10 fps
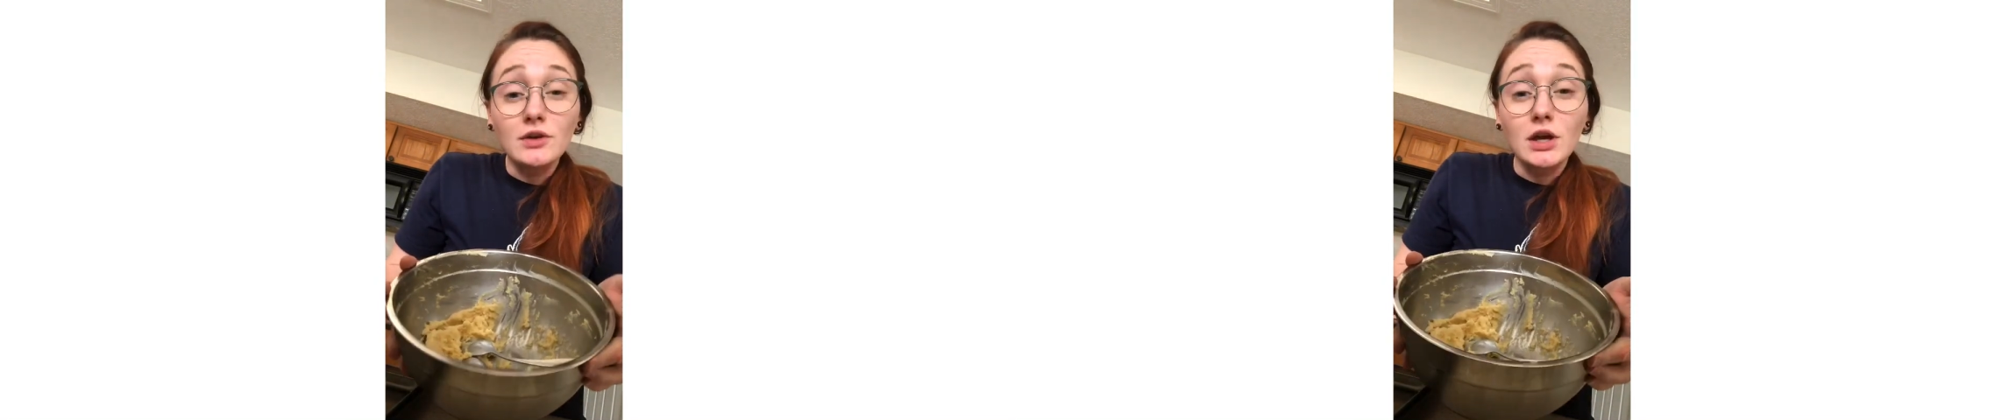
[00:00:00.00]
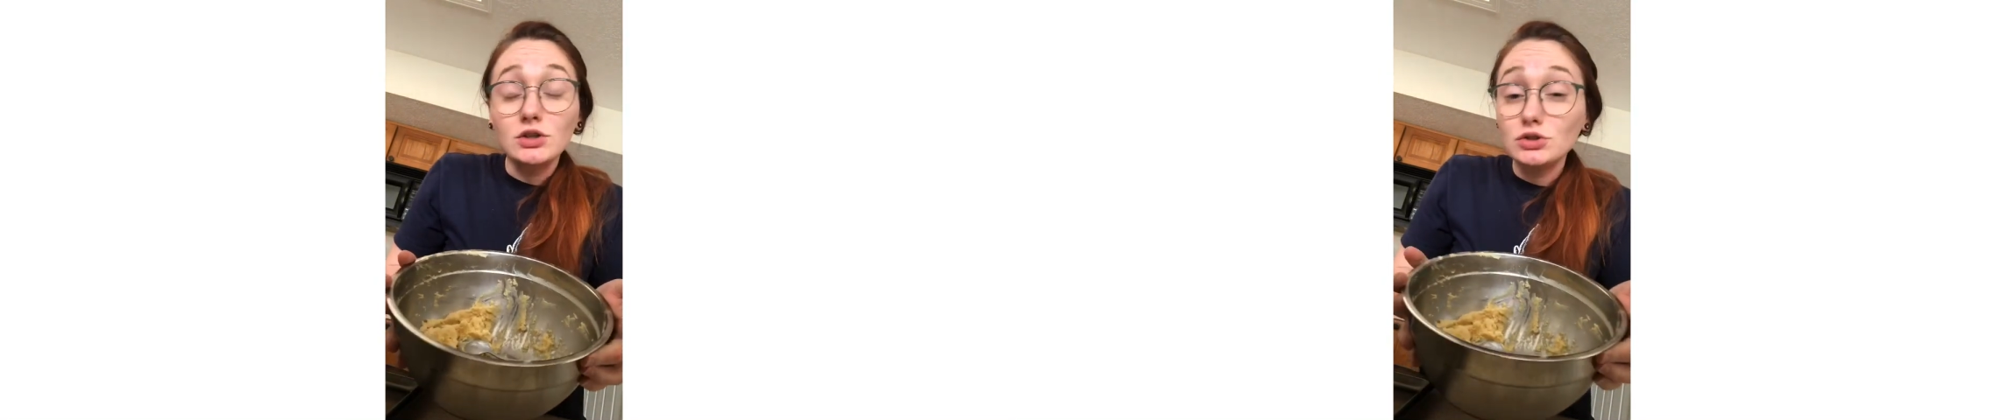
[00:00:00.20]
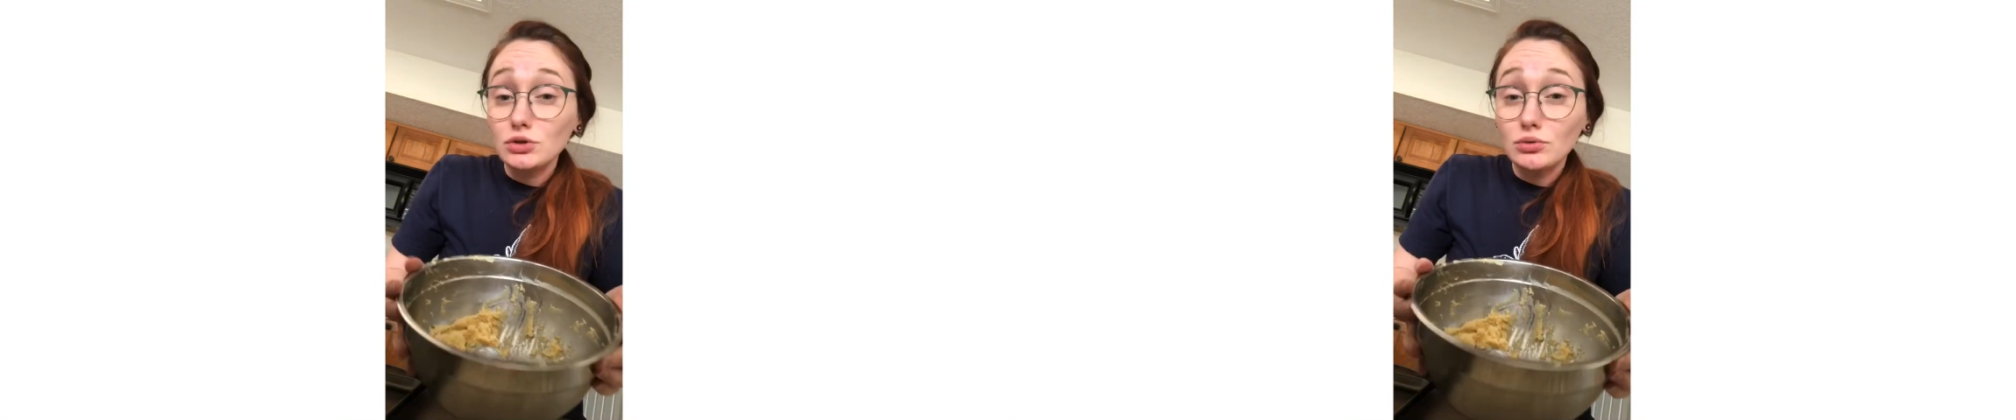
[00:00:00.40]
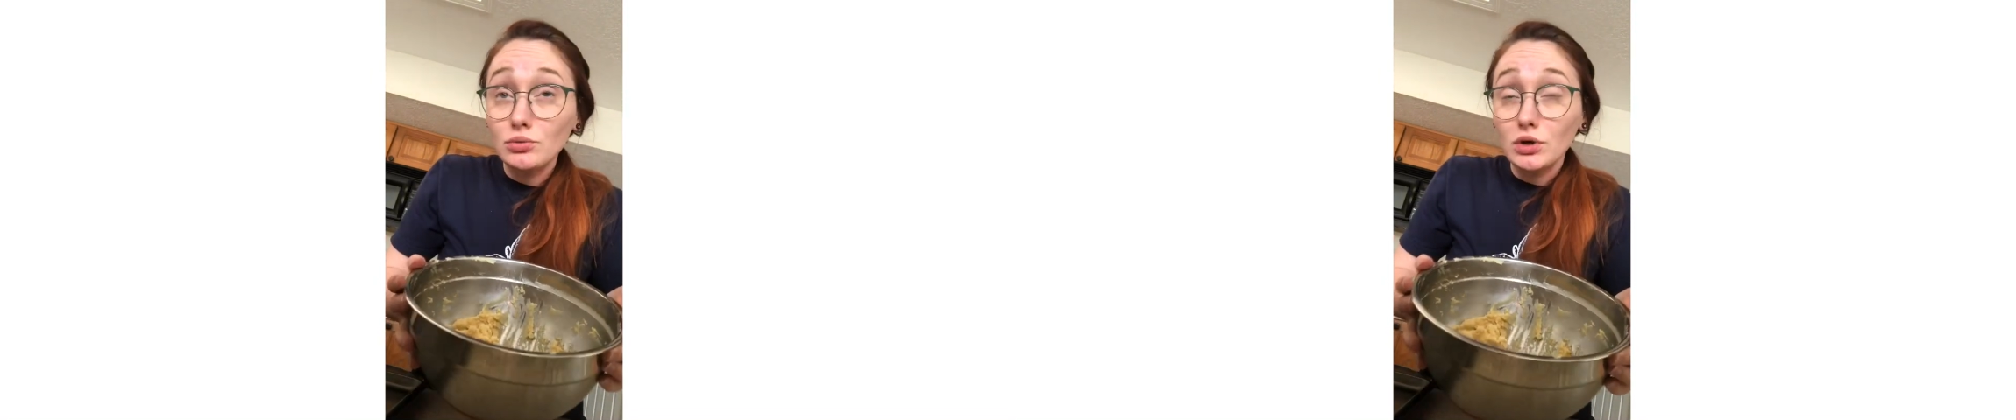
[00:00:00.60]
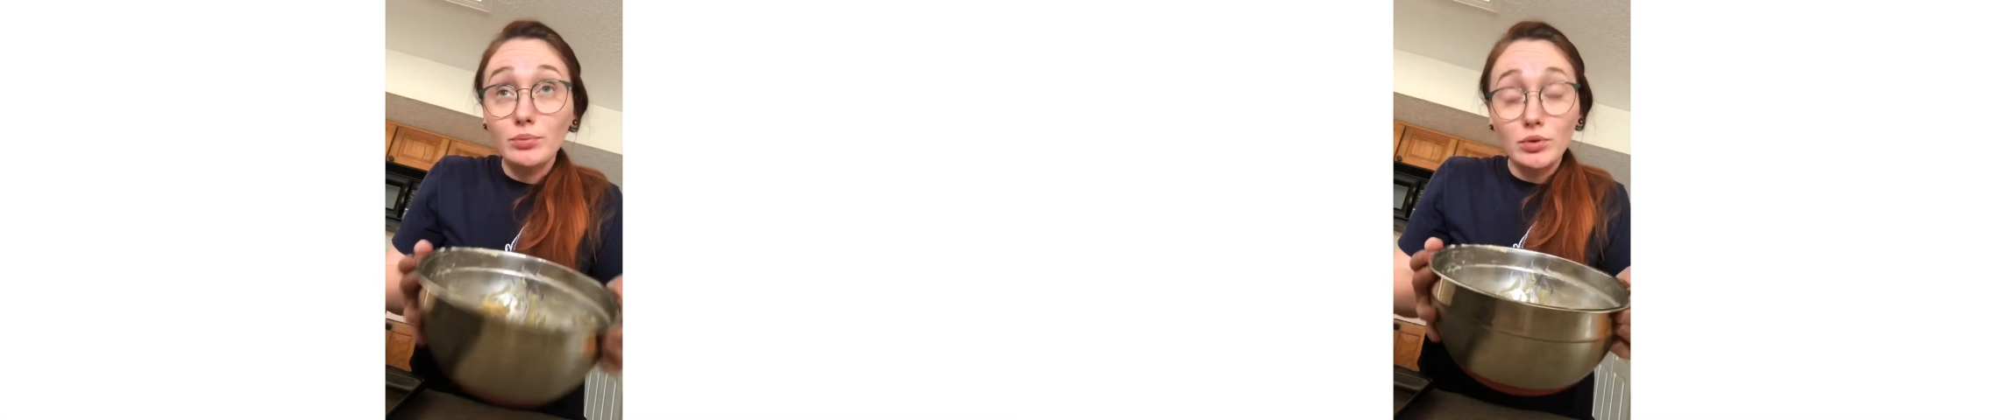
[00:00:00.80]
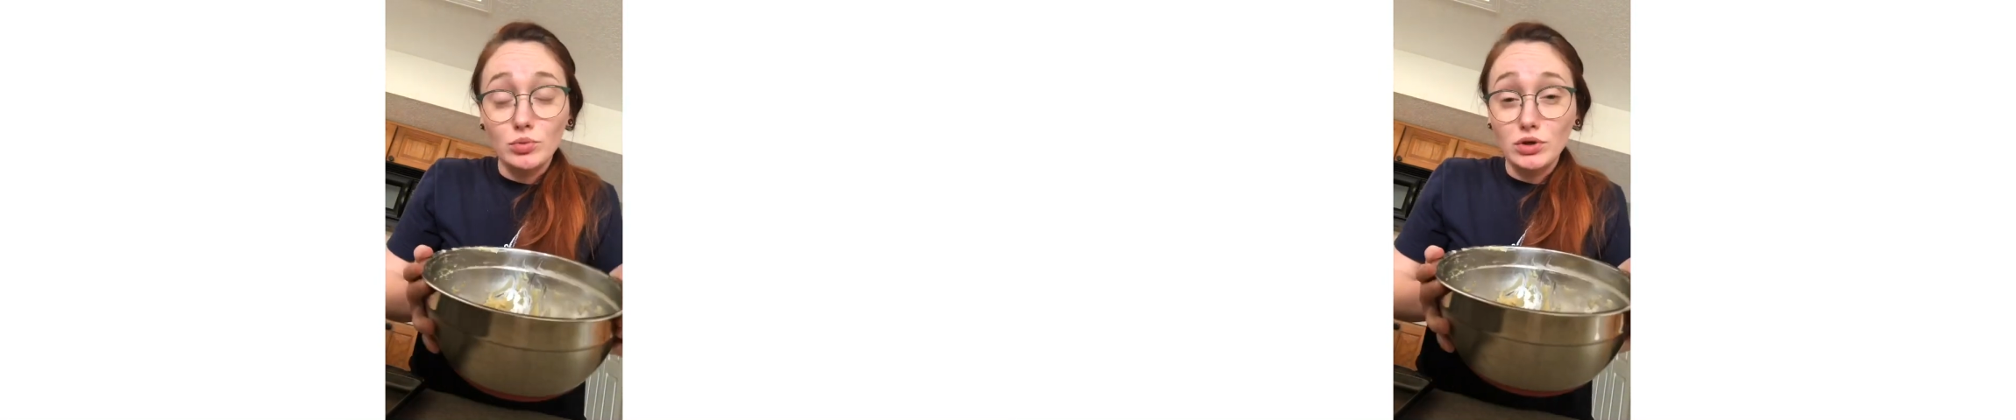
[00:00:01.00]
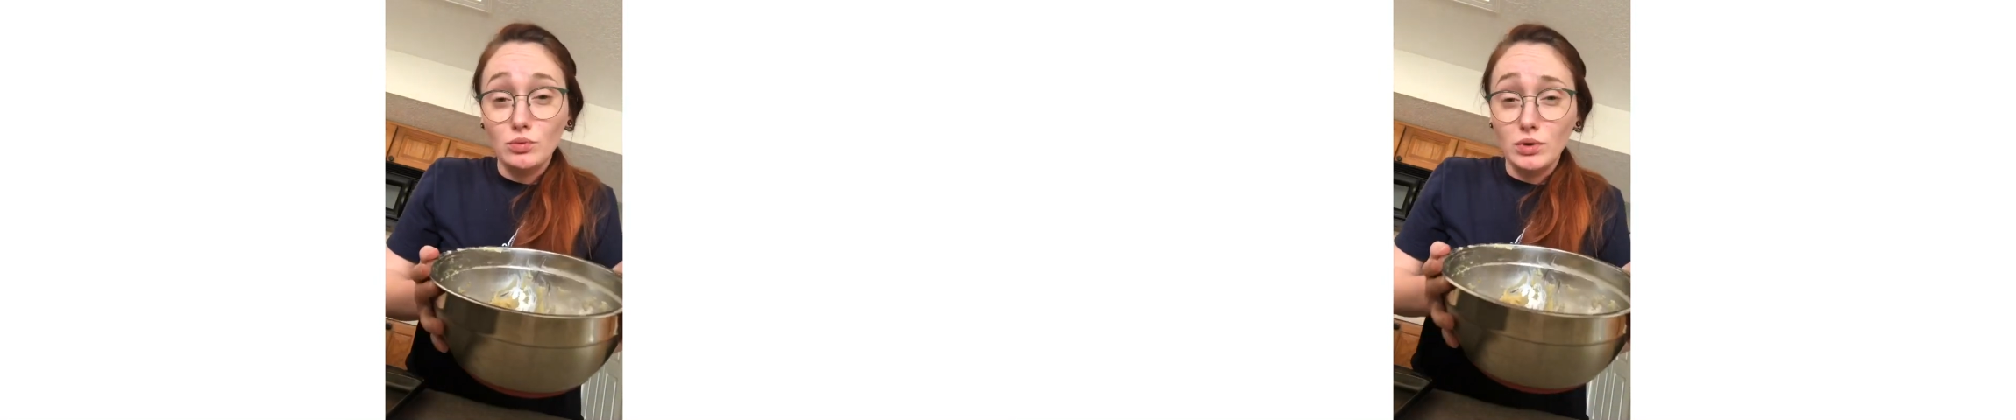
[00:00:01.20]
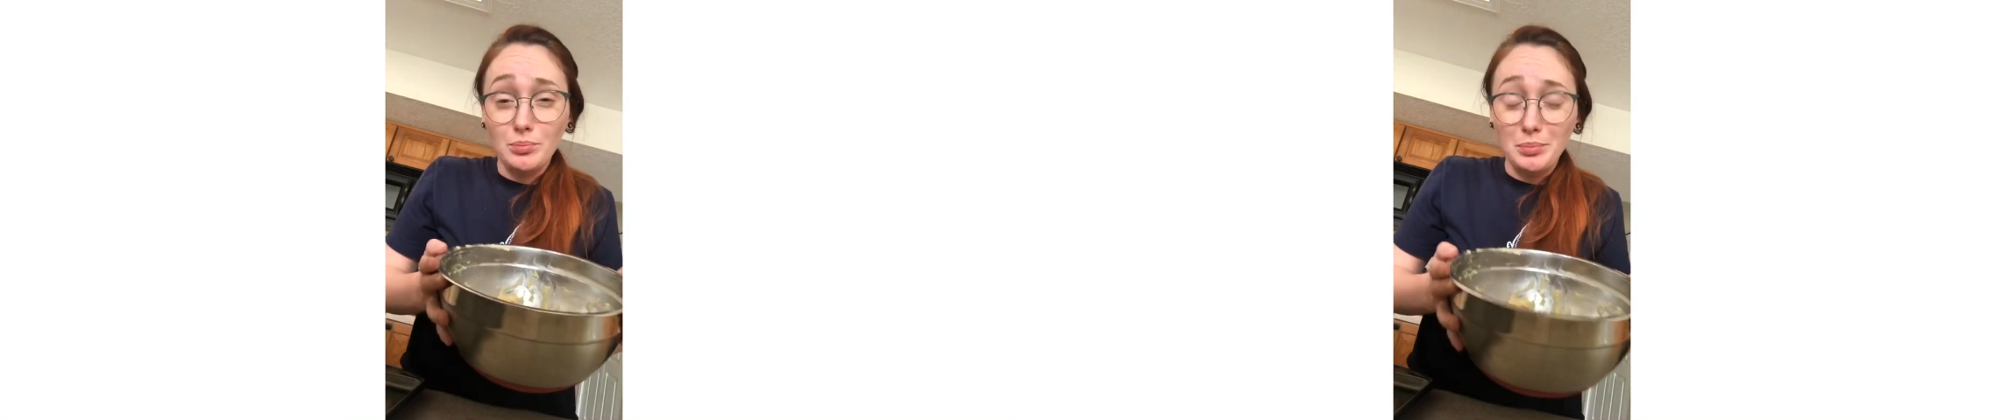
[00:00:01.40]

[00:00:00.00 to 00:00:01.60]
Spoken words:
and you don't want to put more than one